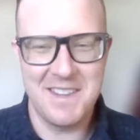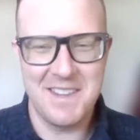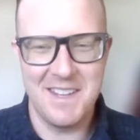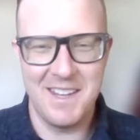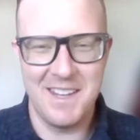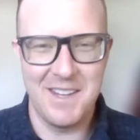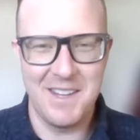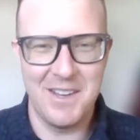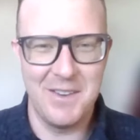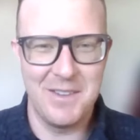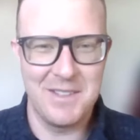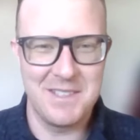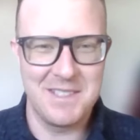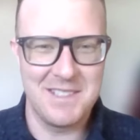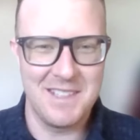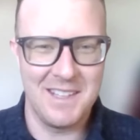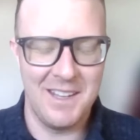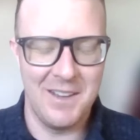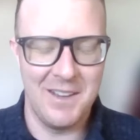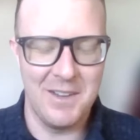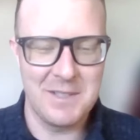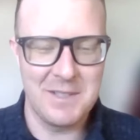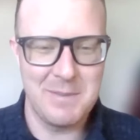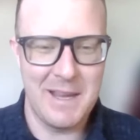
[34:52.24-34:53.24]
the thing though. It
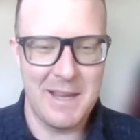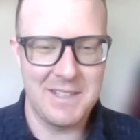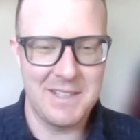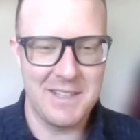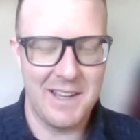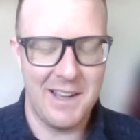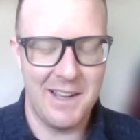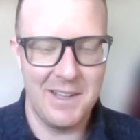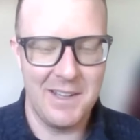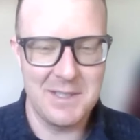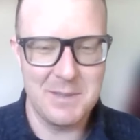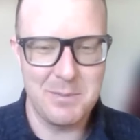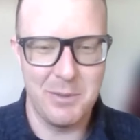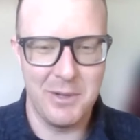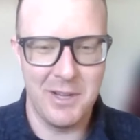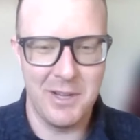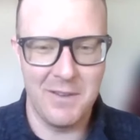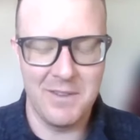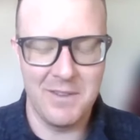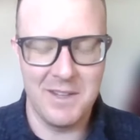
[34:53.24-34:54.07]
goes back to Kyle's point